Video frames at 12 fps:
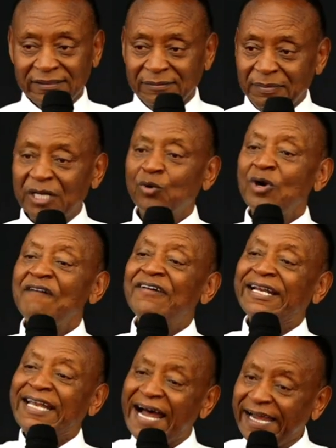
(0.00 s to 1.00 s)
But whoever
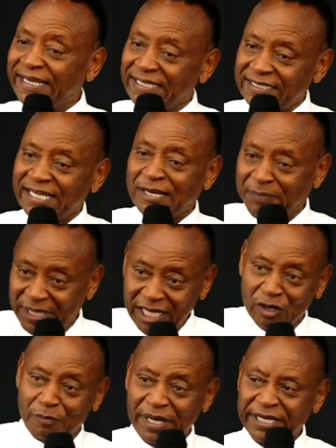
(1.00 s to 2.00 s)
dies can be
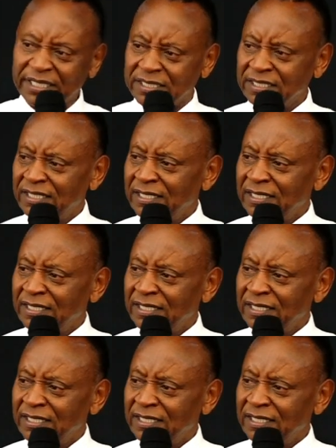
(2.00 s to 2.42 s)
helped by it.